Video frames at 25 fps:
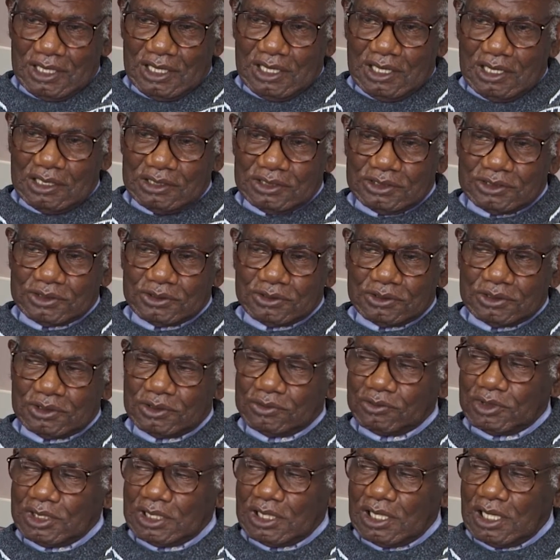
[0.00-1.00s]
And it's only
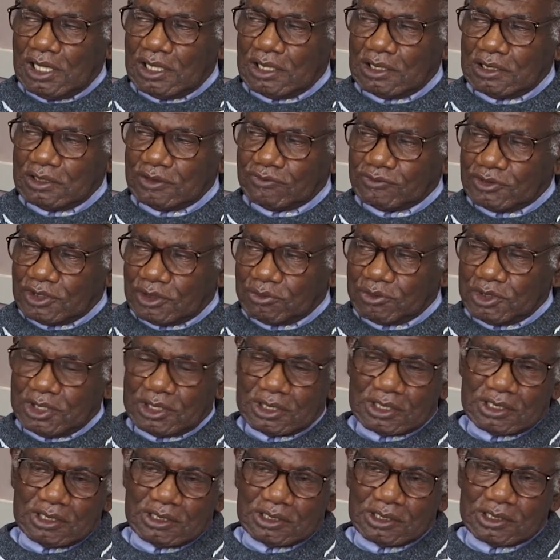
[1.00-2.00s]
when I leave
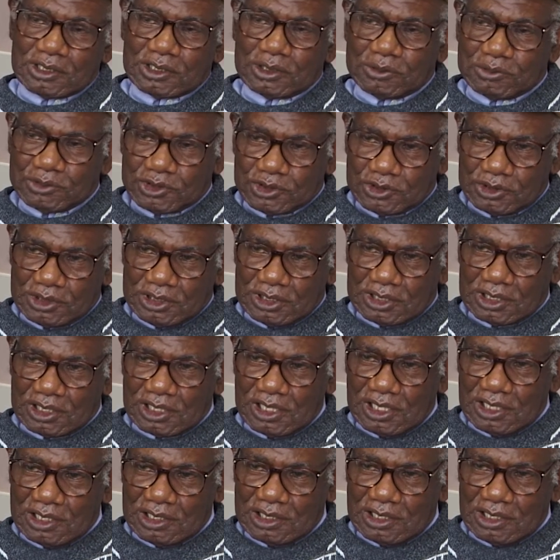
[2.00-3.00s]
Jamaica and come to
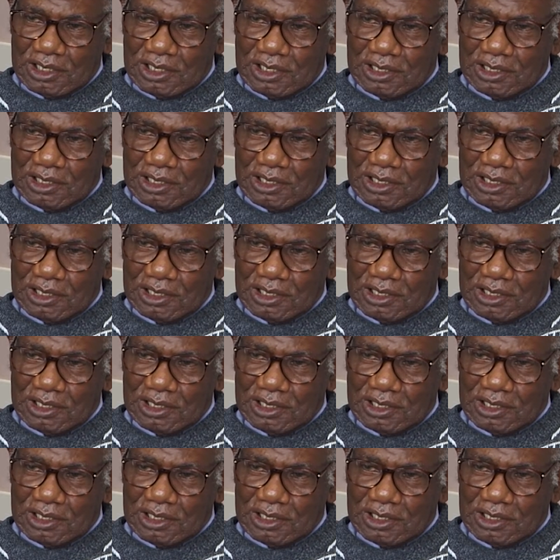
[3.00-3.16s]
England,